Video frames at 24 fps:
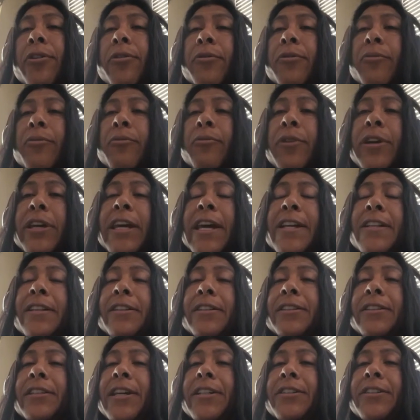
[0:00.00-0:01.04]
we can
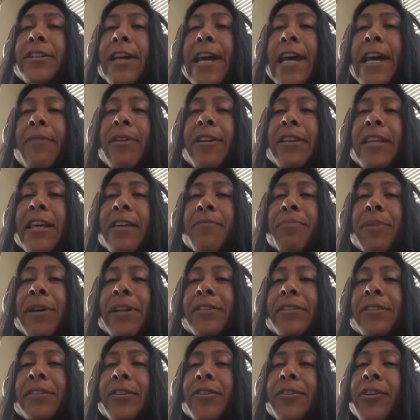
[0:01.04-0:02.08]
teach everything, but
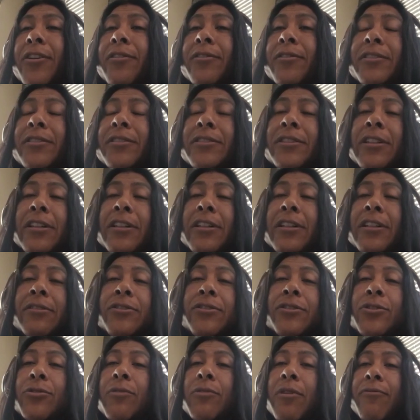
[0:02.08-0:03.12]
the
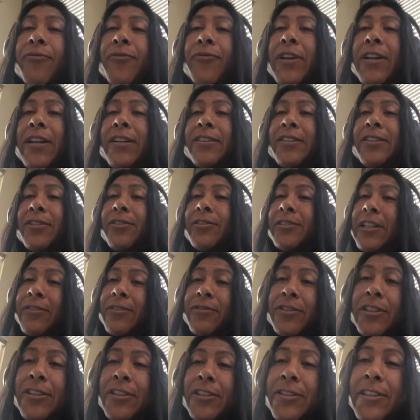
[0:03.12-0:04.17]
shoe won't fit until
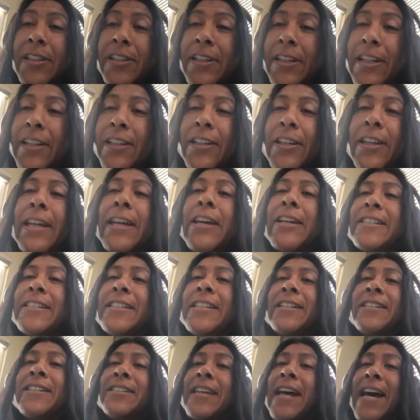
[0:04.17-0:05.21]
it gets
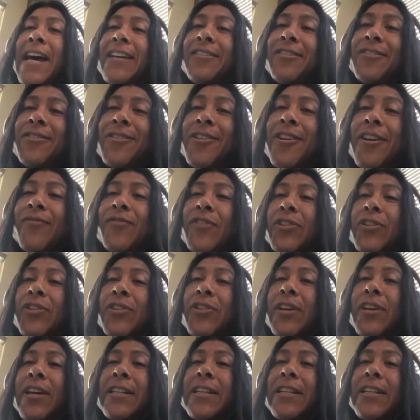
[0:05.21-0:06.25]
inside, after
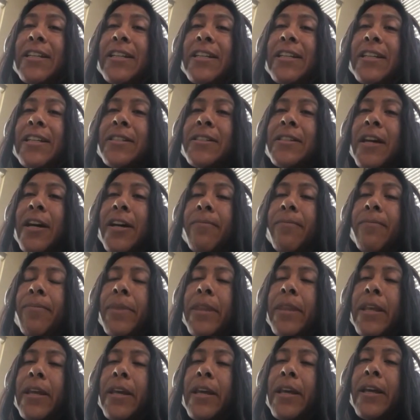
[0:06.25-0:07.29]
the experience is done.
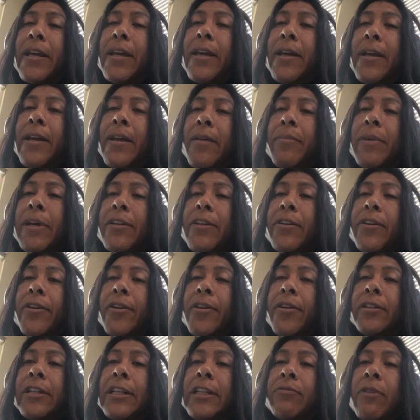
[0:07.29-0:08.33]
But
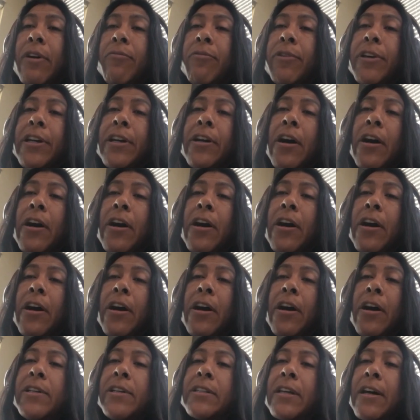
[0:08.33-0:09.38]
that's why we are always